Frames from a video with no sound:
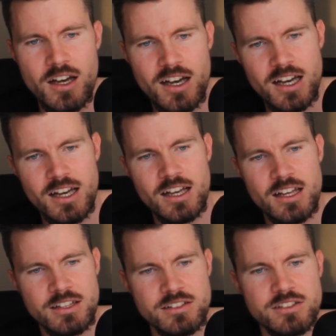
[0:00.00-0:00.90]

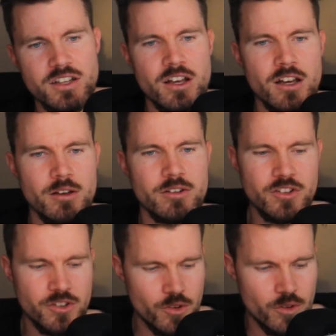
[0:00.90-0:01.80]
And
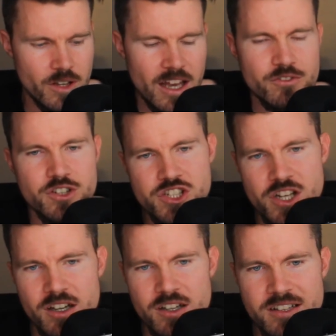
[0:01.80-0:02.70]
so every
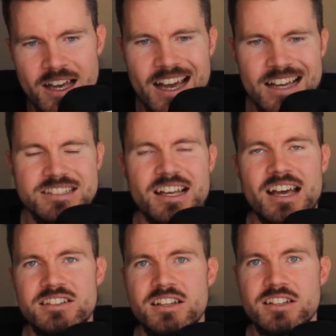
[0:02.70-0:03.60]
shard has
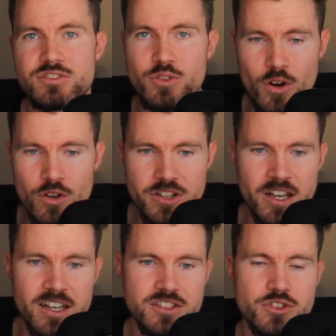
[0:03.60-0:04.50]
access to all
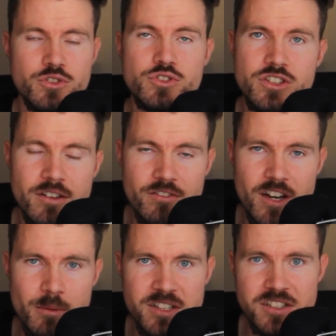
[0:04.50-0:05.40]
the execution
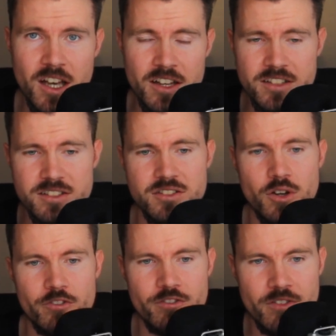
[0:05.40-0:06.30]
environments. This is
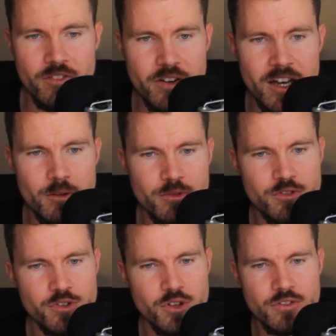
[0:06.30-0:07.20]
very
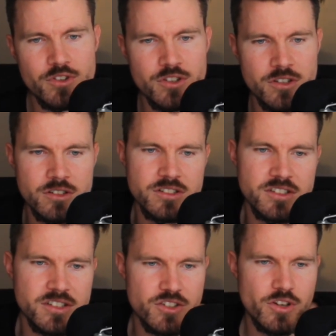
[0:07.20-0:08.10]
helpful for
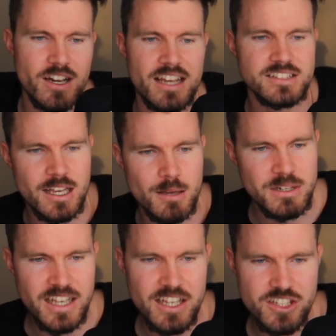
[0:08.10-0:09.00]
decentralized
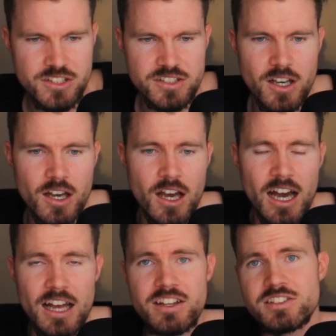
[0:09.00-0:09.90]
applications.
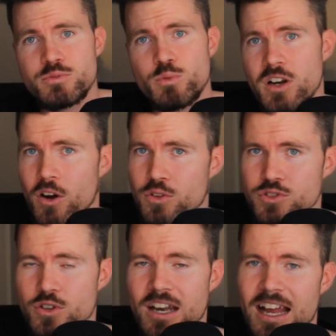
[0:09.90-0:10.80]
And this will
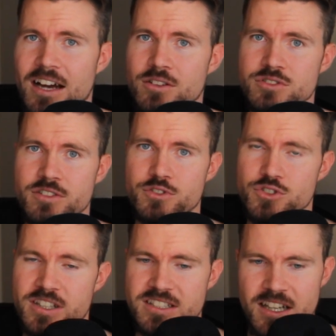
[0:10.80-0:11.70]
also allow different
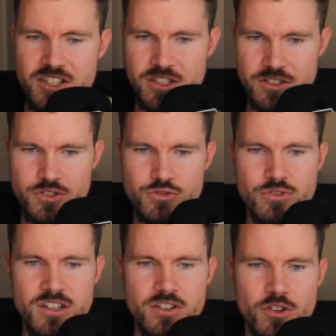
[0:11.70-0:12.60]
transactions to
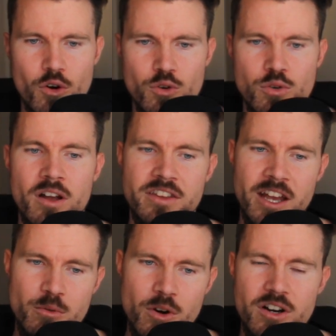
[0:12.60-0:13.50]
run on the whole
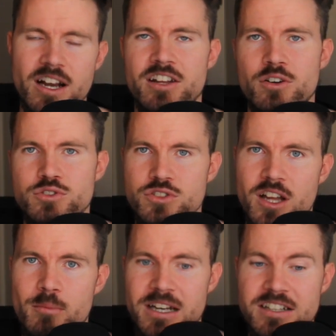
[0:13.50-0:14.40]
network, and also
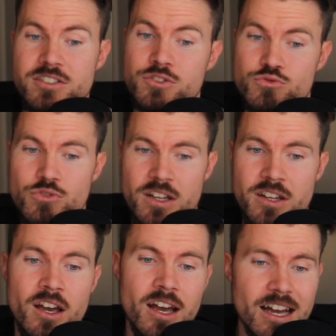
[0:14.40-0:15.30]
the ability to
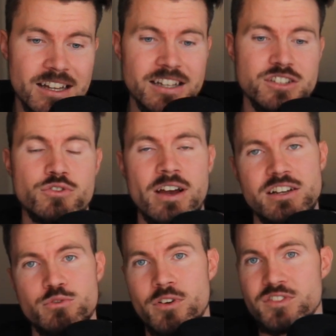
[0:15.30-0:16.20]
run and
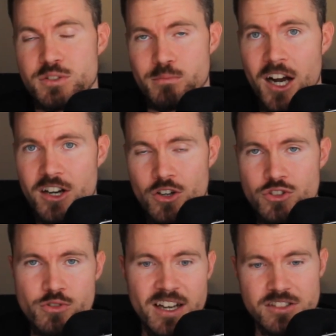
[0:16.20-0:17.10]
interact with smart
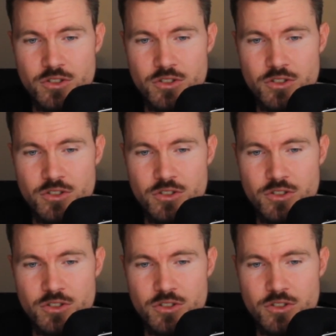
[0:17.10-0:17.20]
contracts.